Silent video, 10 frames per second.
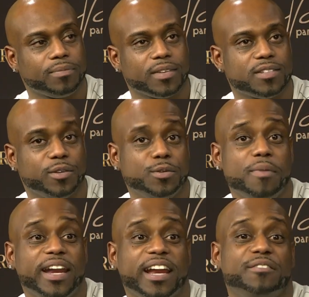So you
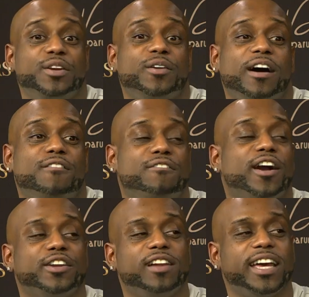might not even know how far
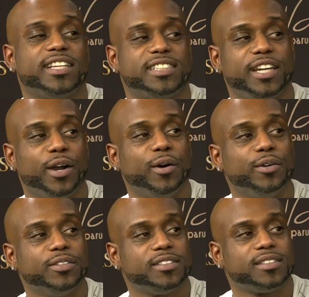your legacy
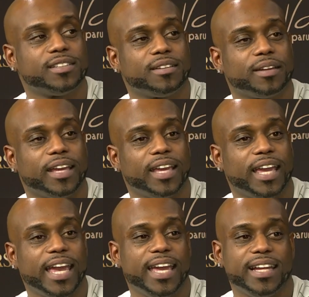goes.
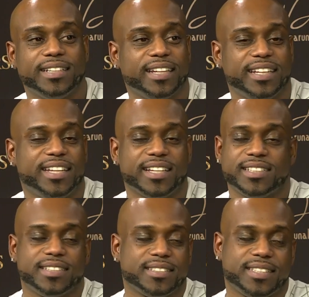And it
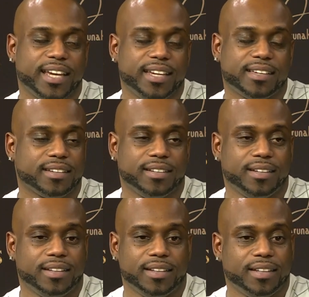doesn't take
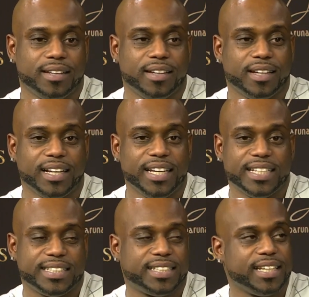
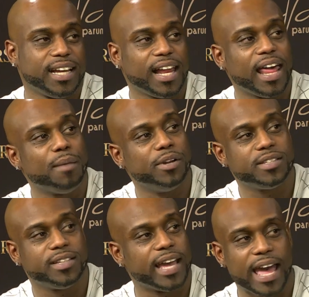glitz and glamour
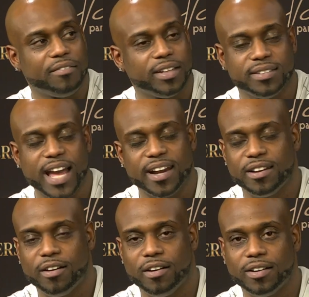to have it. Not at
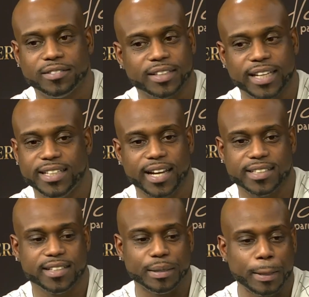all. It
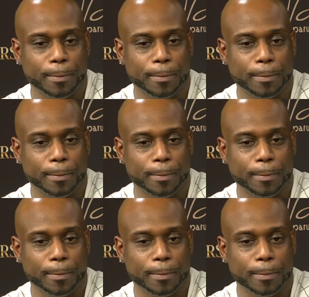doesn't.